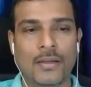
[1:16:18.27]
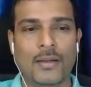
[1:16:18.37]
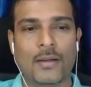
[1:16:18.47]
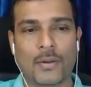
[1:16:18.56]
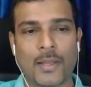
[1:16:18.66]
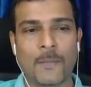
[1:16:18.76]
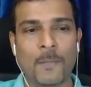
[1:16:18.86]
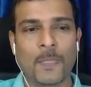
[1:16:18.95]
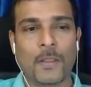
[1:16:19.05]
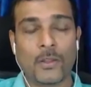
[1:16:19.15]
Okay,
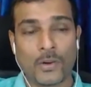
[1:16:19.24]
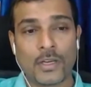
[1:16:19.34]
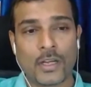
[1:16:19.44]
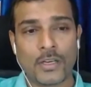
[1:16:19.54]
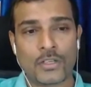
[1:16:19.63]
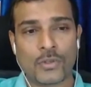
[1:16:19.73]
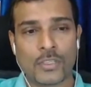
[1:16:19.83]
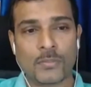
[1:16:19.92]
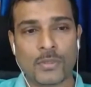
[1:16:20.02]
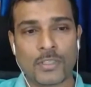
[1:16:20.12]
you're in control,
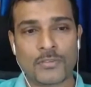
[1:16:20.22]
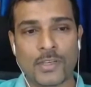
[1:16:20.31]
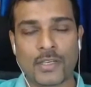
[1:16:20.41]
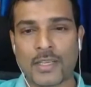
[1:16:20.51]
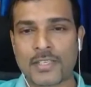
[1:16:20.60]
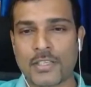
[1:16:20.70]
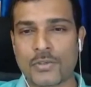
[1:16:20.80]
Dimple. That's fantastic.